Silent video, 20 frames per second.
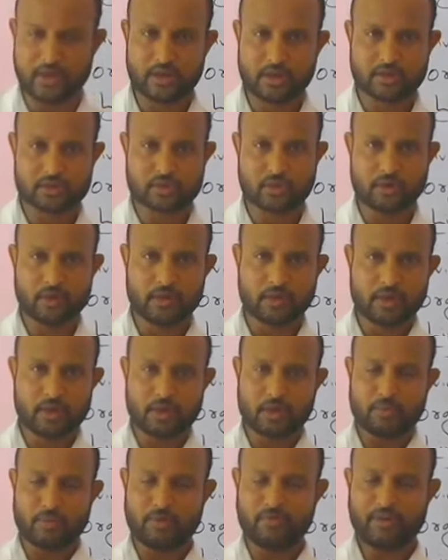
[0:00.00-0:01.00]
So
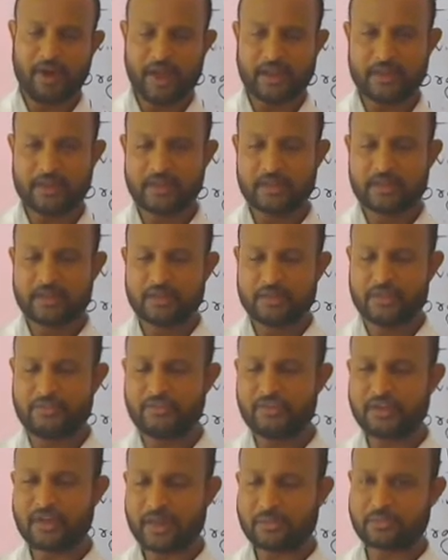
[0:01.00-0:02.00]
we find
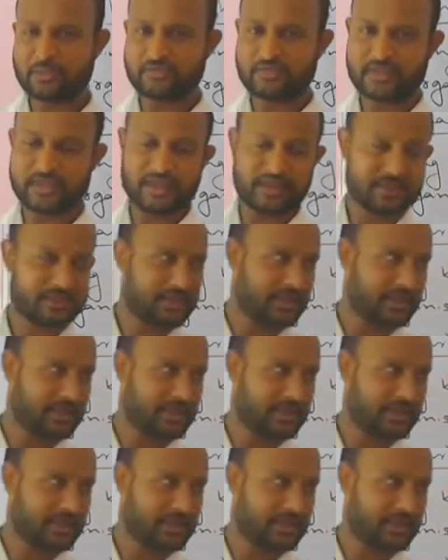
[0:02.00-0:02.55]
different types of cells